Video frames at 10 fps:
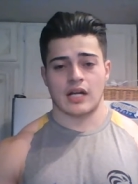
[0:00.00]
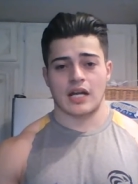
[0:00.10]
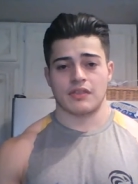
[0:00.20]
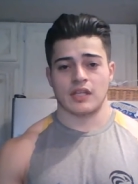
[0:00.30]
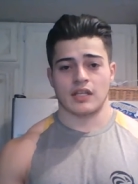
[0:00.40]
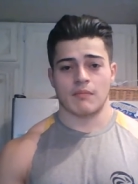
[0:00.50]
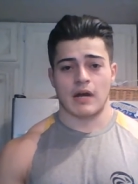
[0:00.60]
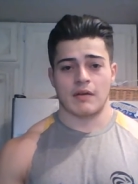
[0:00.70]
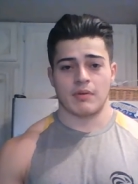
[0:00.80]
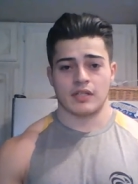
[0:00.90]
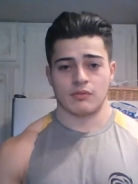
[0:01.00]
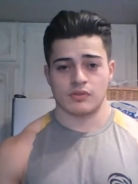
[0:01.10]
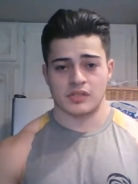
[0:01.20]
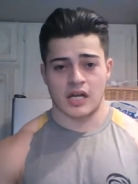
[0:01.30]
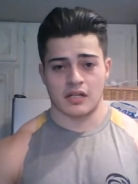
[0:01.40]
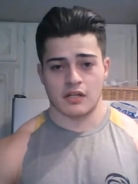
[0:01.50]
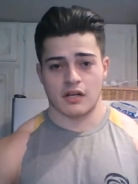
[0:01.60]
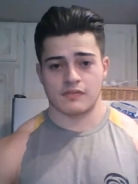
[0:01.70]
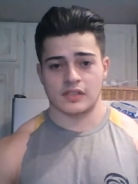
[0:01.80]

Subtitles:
I think, in my opinion, was not enough.